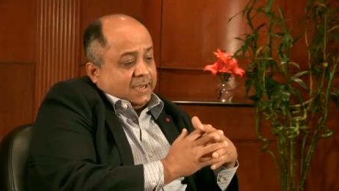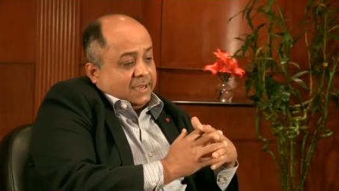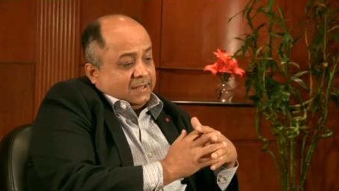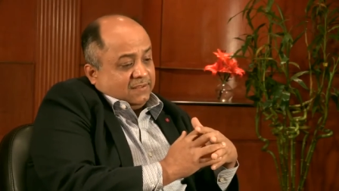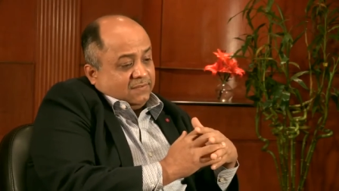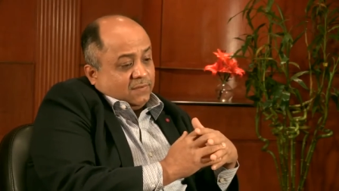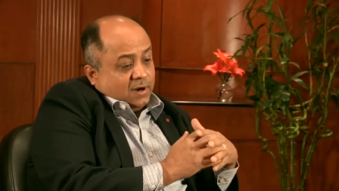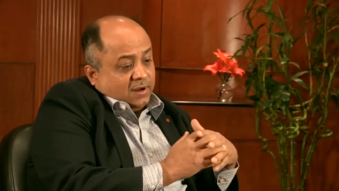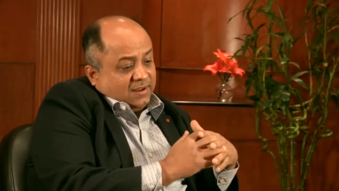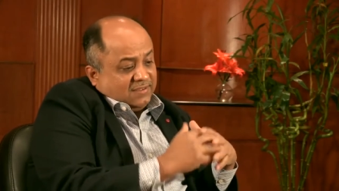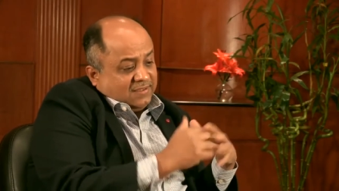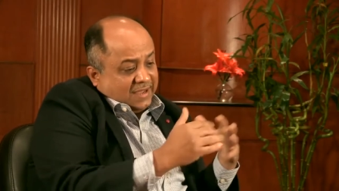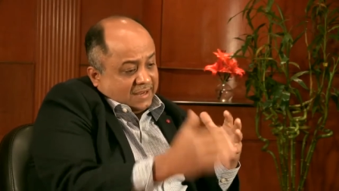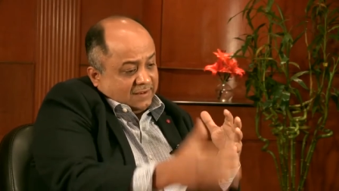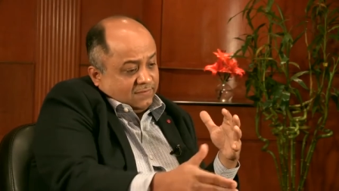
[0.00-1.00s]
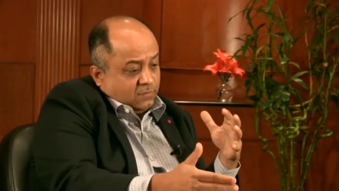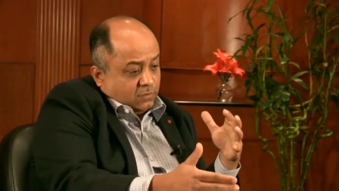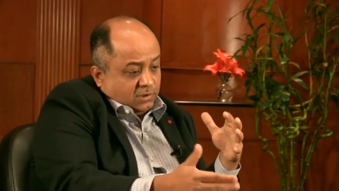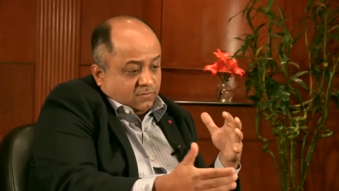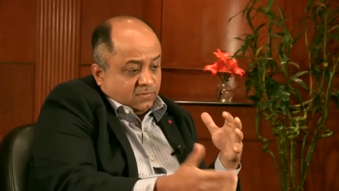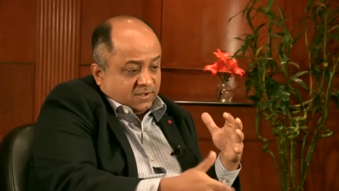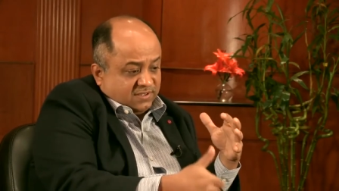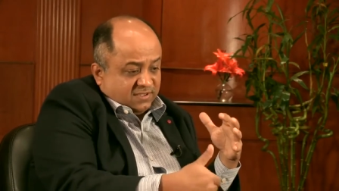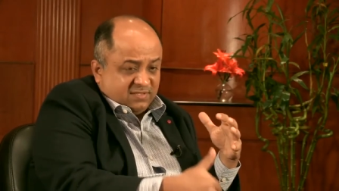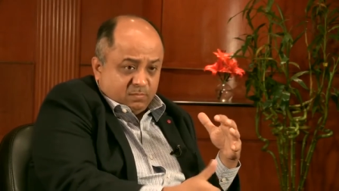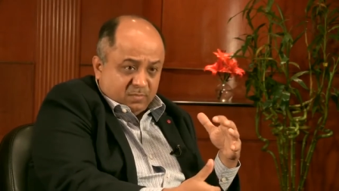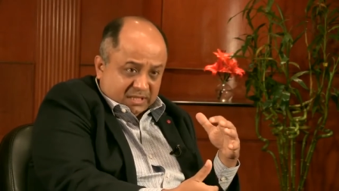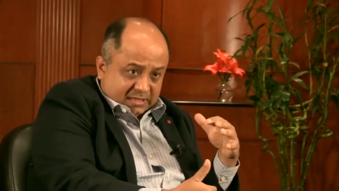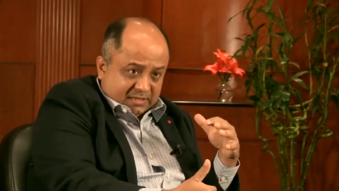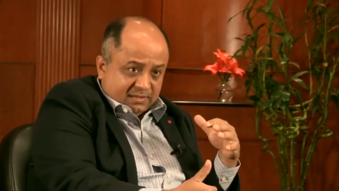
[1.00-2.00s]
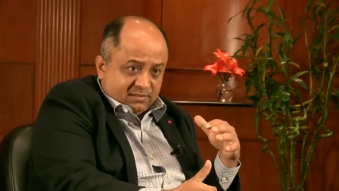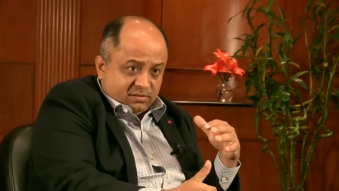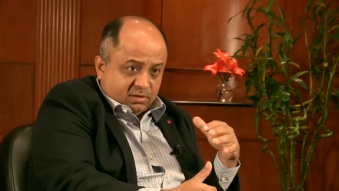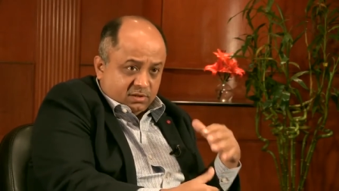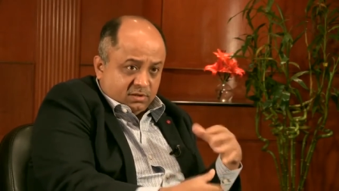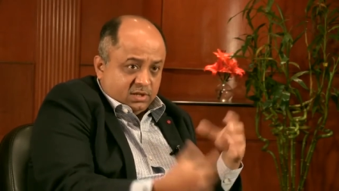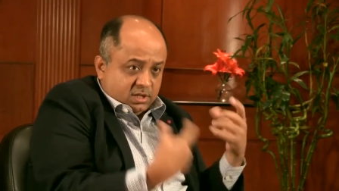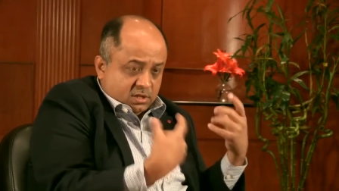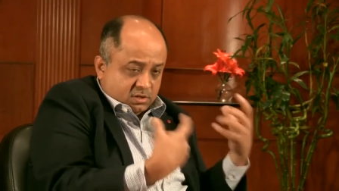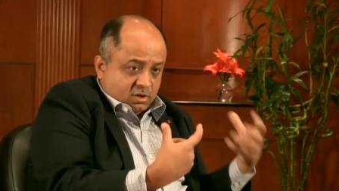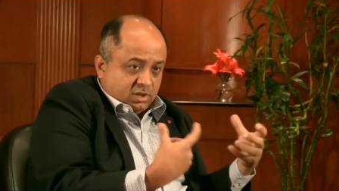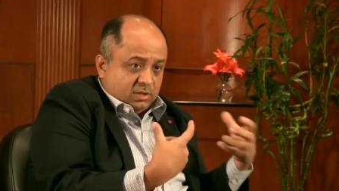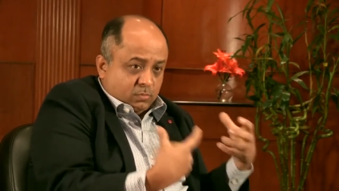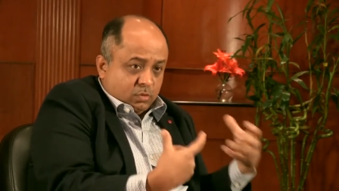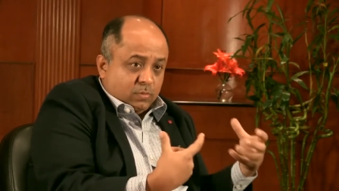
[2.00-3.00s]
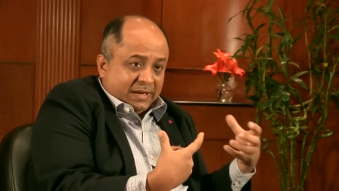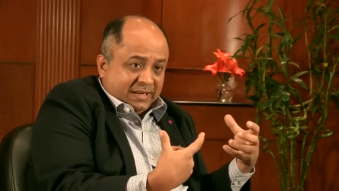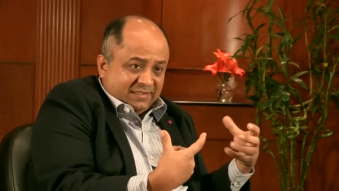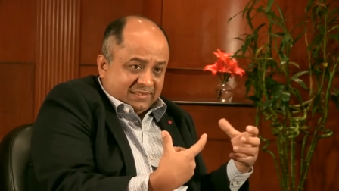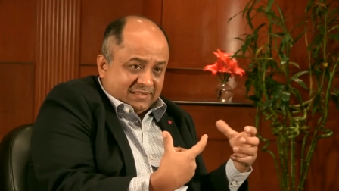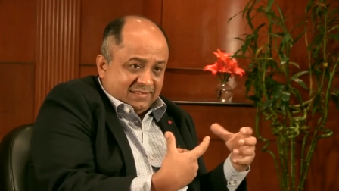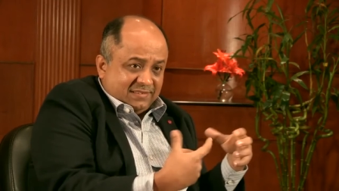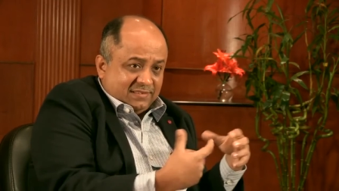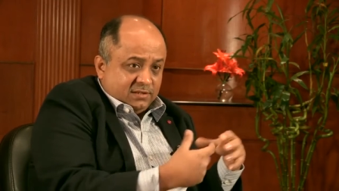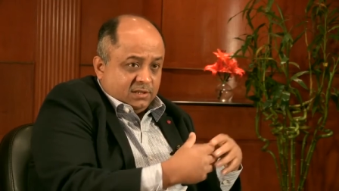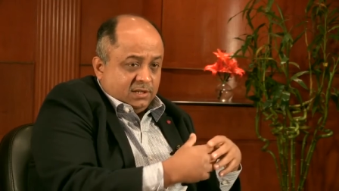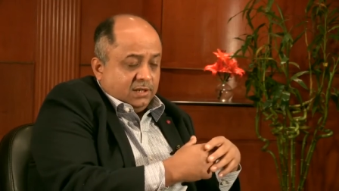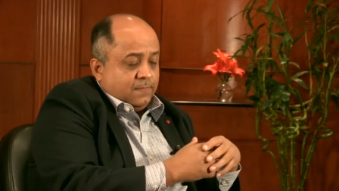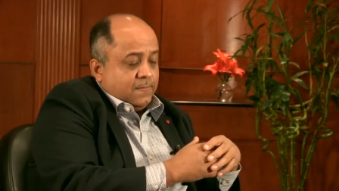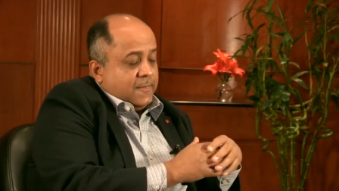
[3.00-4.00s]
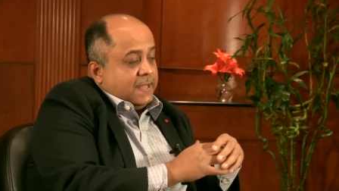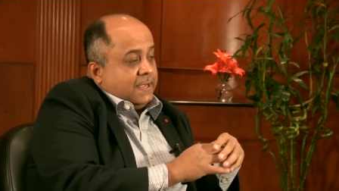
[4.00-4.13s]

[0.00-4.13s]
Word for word: And as far as headphones versus speakers on, on the mobile is concerned,